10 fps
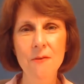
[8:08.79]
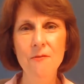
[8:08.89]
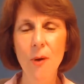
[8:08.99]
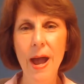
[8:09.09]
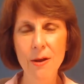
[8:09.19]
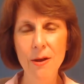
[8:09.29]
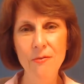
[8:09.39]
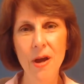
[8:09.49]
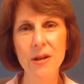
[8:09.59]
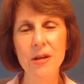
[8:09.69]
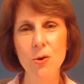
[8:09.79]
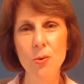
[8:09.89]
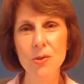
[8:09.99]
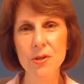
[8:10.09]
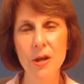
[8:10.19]
for how to find a good
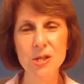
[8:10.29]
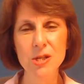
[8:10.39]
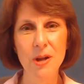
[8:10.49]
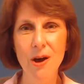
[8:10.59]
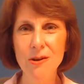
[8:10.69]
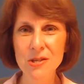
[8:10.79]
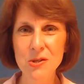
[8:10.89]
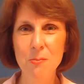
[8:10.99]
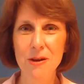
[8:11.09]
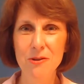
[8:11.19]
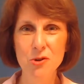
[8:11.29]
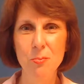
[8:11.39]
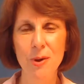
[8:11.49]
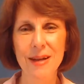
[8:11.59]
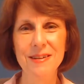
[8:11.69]
orthodontist, but also about your
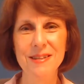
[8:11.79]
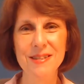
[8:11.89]
practice.